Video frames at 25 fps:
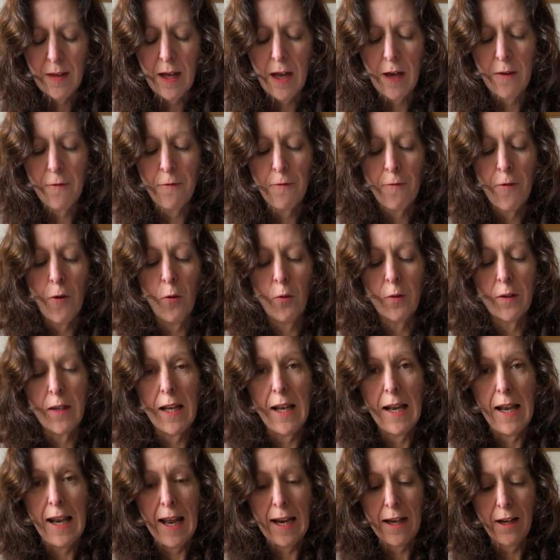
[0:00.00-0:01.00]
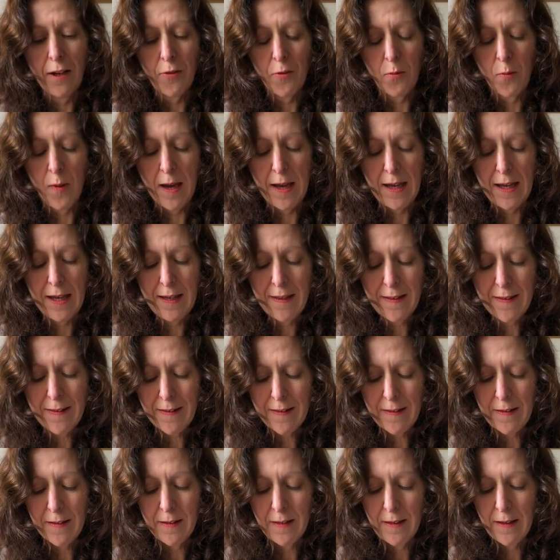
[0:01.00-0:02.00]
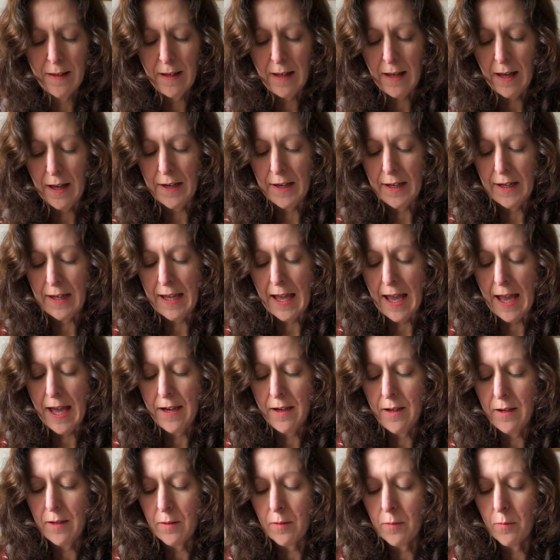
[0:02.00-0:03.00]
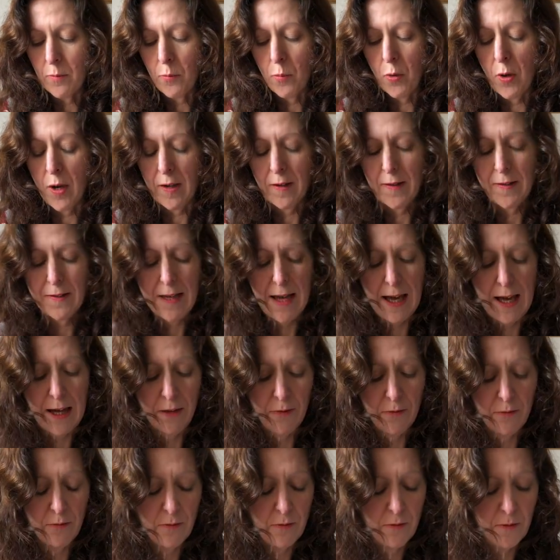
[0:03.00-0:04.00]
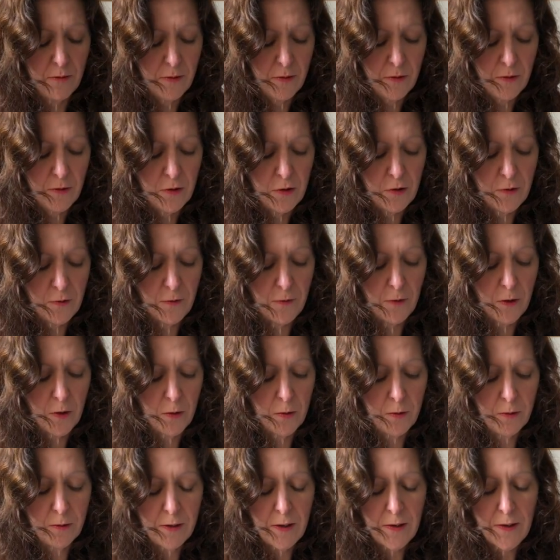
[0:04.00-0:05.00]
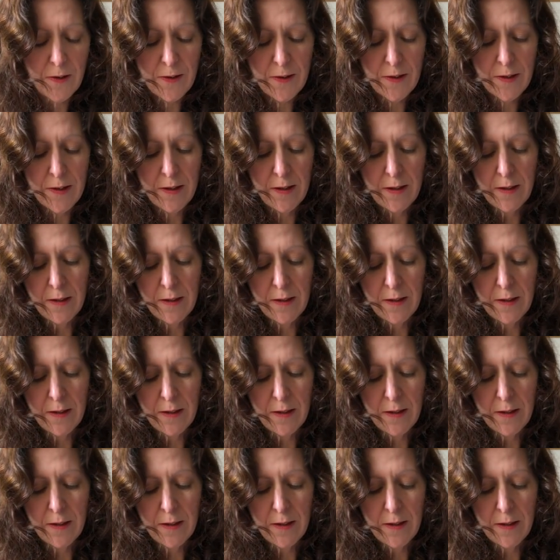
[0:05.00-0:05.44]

and fold it lengthways, and again press down your folds,